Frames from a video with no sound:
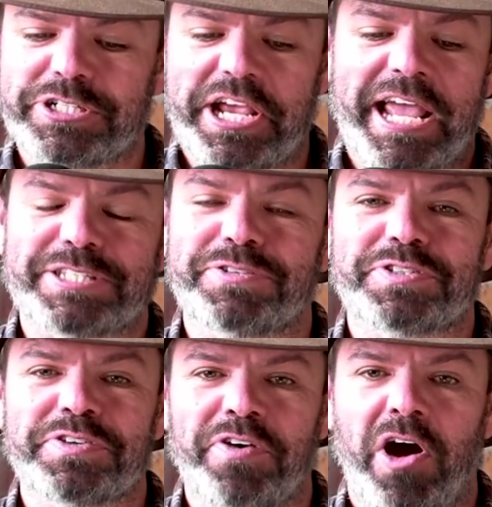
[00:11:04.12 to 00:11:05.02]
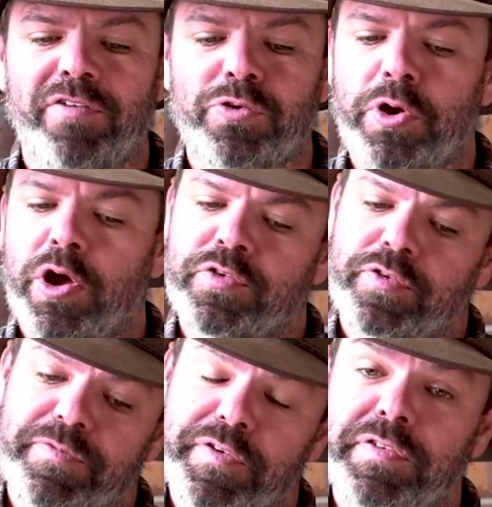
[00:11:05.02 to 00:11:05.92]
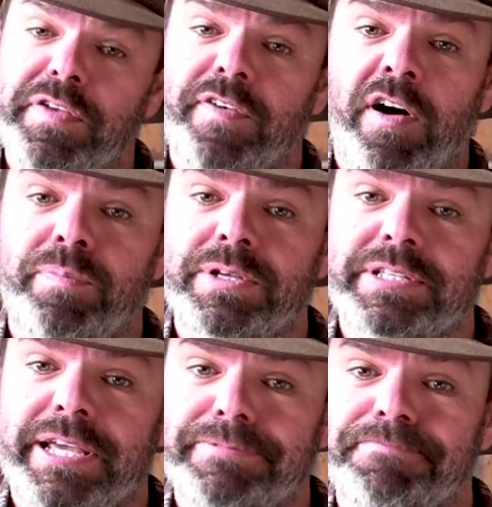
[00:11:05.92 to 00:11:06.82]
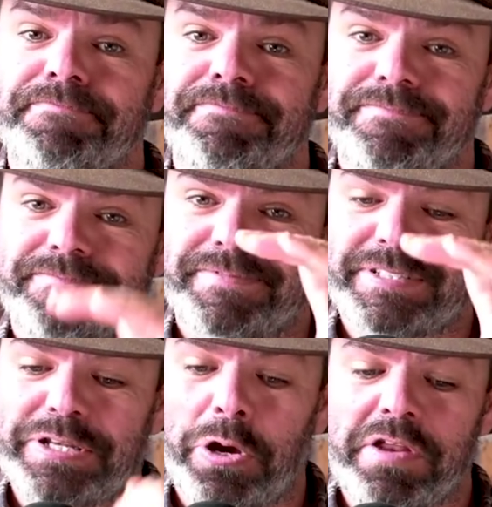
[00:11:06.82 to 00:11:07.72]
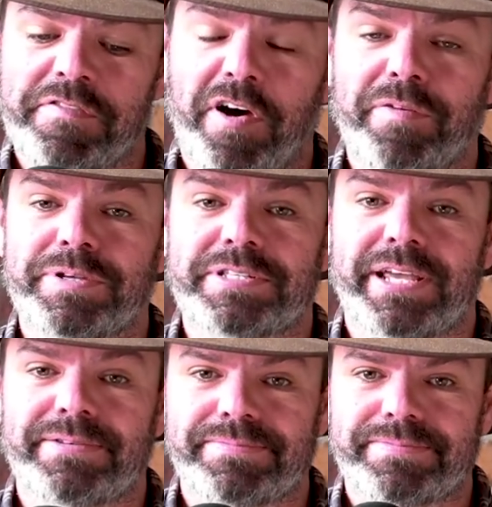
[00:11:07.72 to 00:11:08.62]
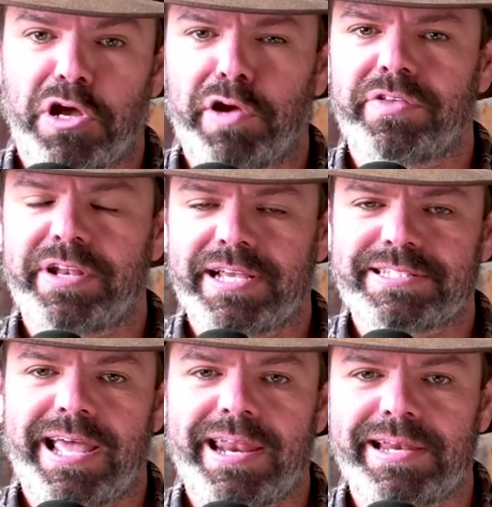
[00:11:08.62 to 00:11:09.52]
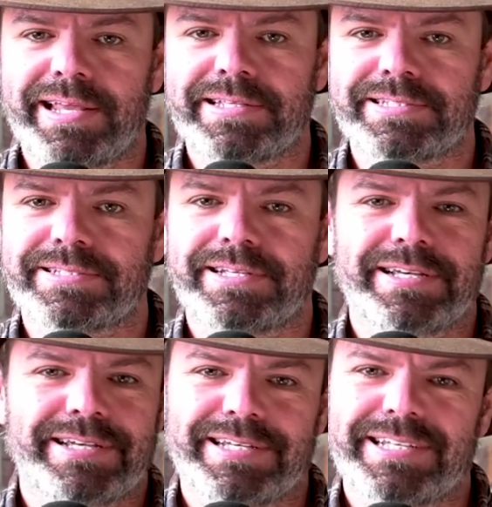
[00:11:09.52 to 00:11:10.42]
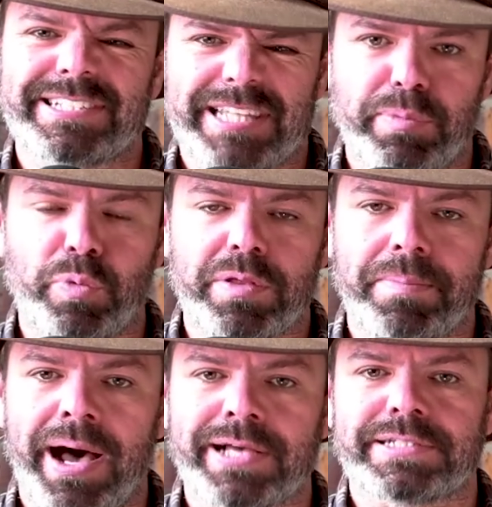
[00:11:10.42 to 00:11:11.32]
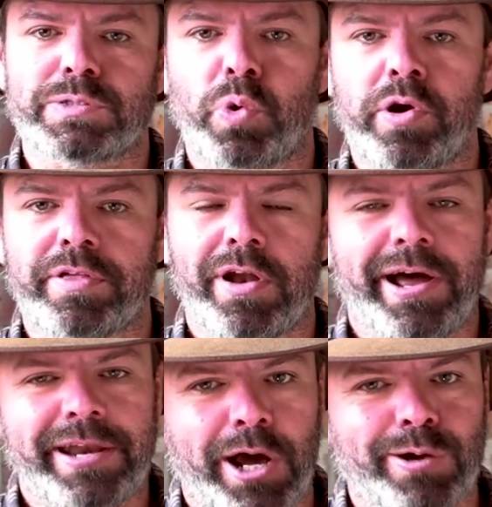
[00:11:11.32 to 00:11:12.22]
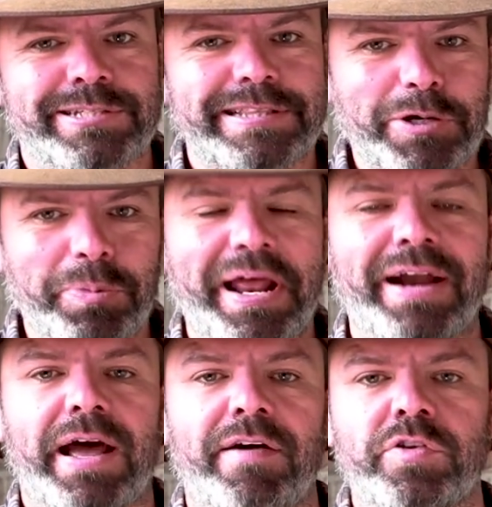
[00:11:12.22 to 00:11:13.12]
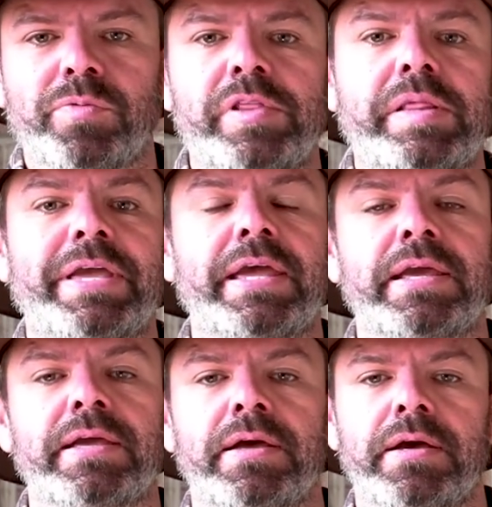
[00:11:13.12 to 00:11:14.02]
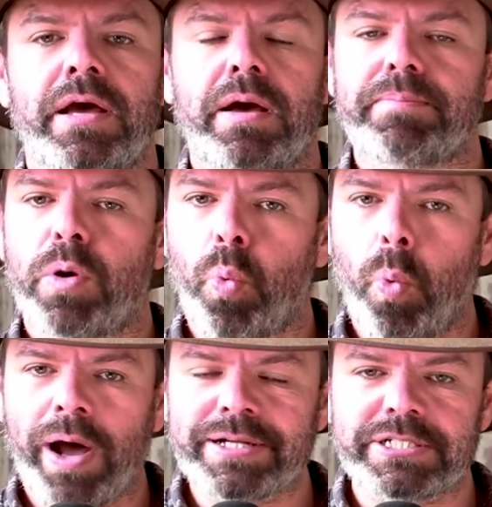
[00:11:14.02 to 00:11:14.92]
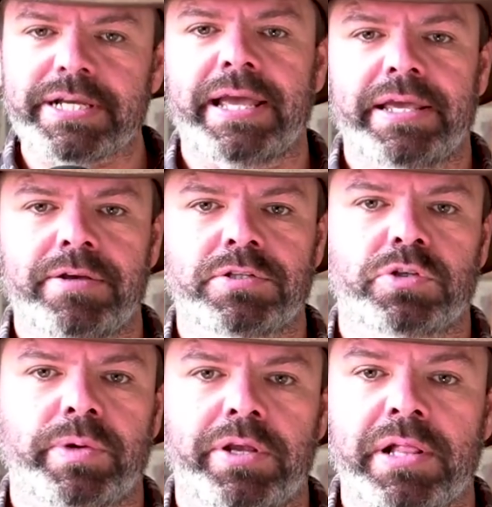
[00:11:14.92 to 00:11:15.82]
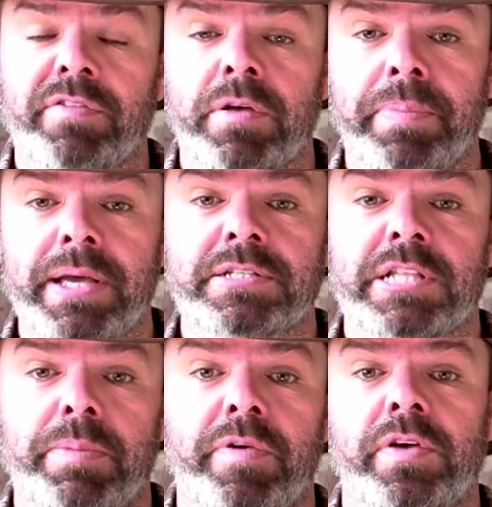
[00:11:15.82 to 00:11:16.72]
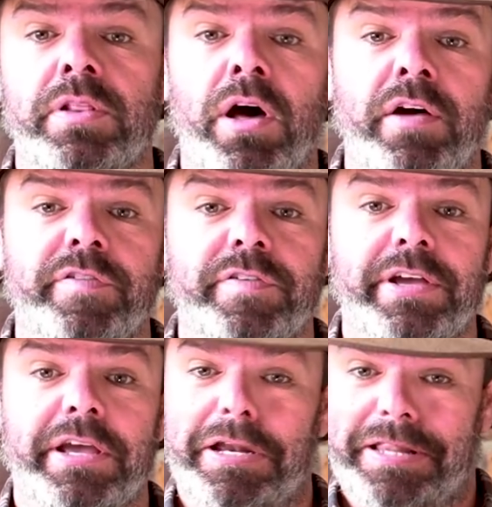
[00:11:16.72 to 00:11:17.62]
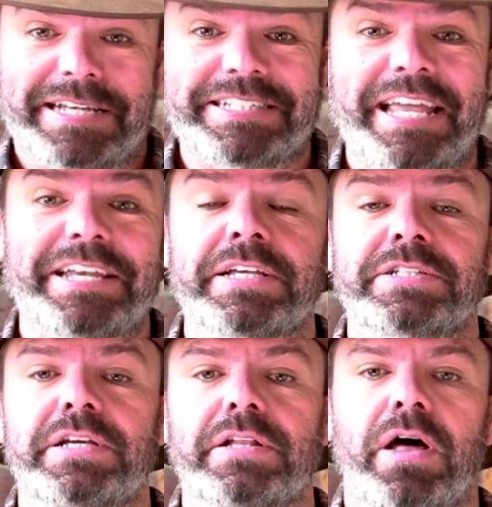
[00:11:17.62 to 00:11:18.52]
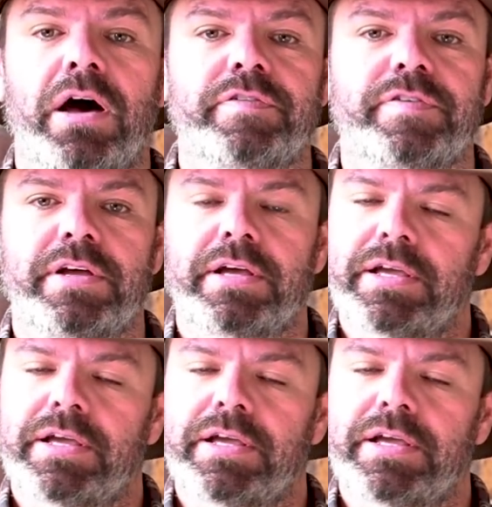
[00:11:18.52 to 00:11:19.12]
chance of survival goes from 55% to 95% over the next 18 years, sleeping with a mask is worth it. I know it's a little bit uncomfortable in the beginning, but once you get used to it, you'll have the best sleep of your life. It'll add 10 years to your life